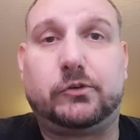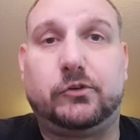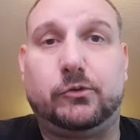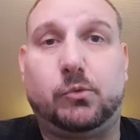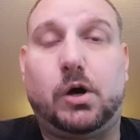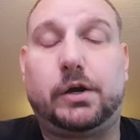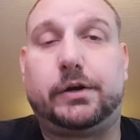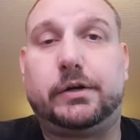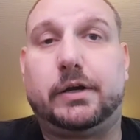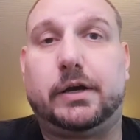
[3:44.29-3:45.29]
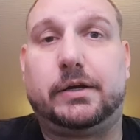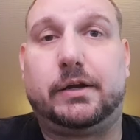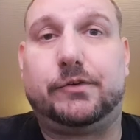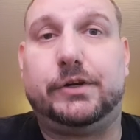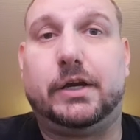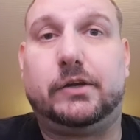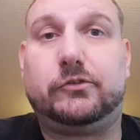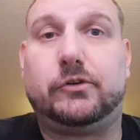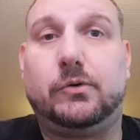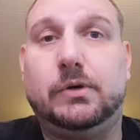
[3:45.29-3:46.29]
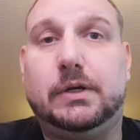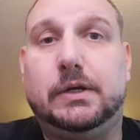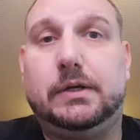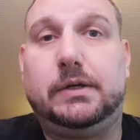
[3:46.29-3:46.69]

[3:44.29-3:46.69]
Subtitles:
ounces of water every day, so